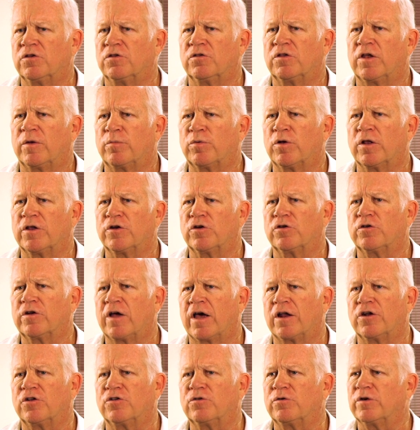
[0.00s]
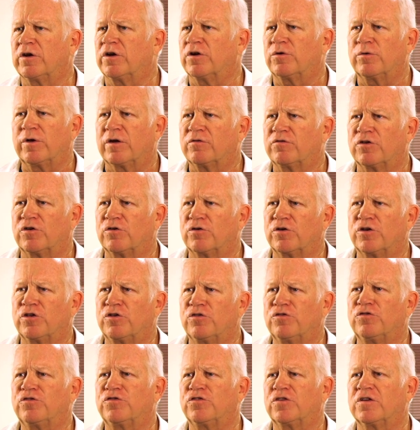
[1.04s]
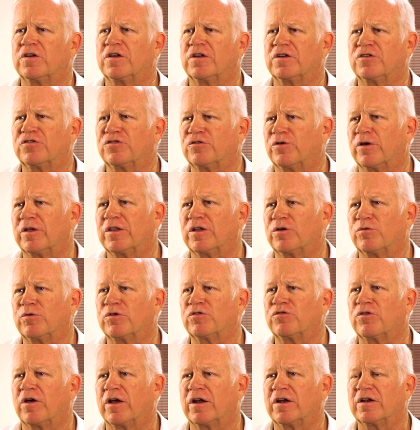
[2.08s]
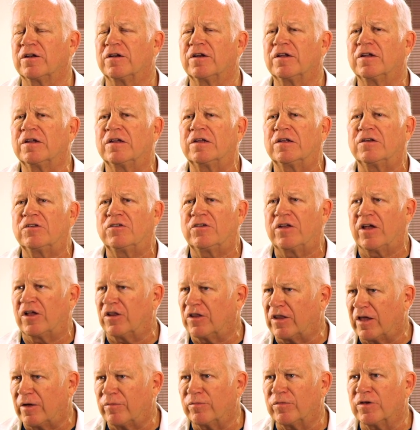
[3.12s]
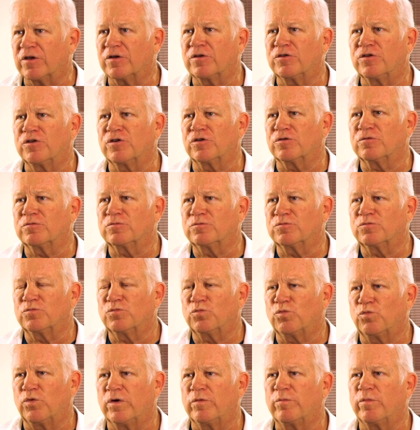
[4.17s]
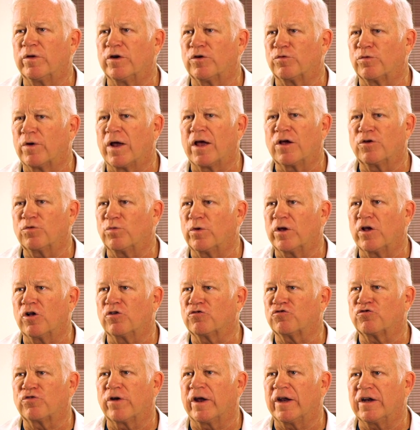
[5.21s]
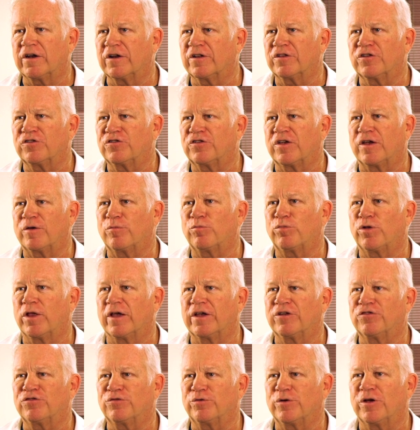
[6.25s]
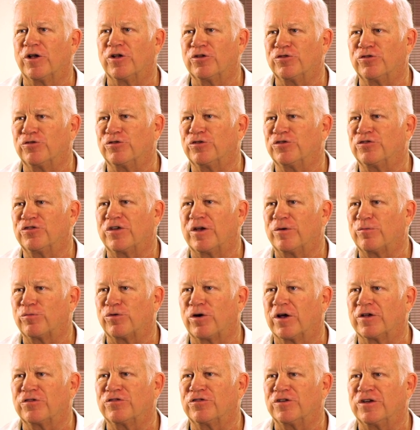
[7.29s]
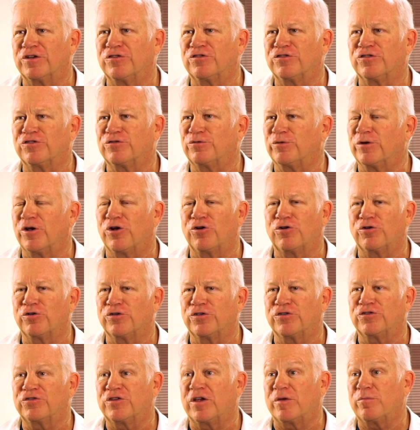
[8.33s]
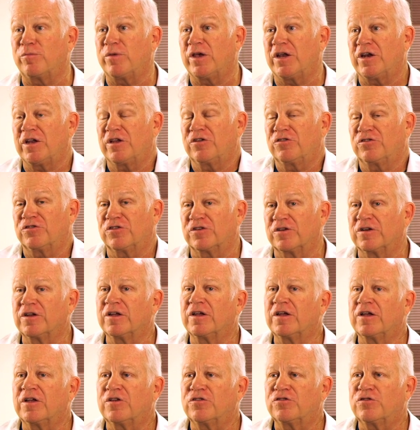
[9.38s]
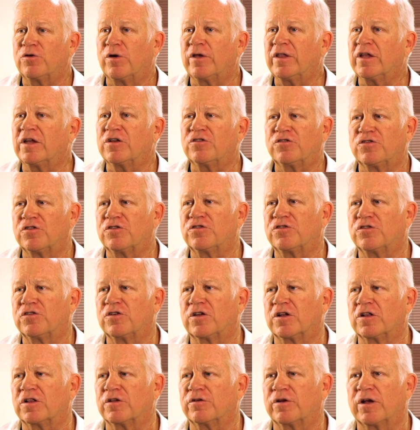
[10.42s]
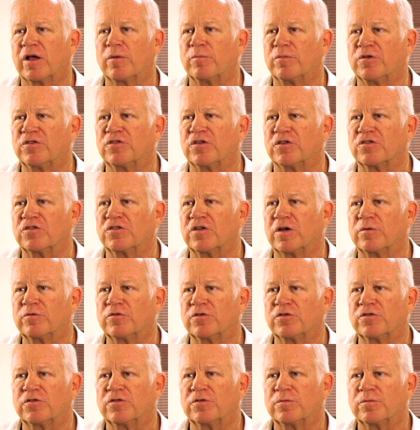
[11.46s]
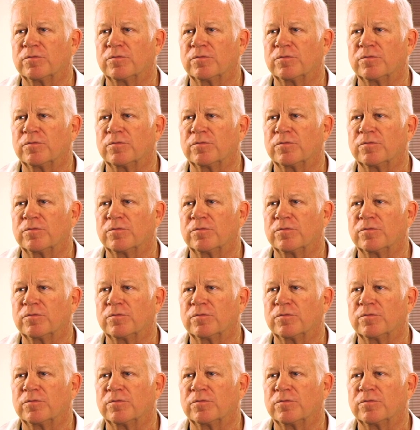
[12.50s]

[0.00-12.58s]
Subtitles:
they probably don't know how to do it here, we have to go to Houston, and so I think we try and tell them that, we've been around, we all trained in the same place, we all do the same prosthesis, we all go to the same meetings, and so I think it's just clearing up misconceptions.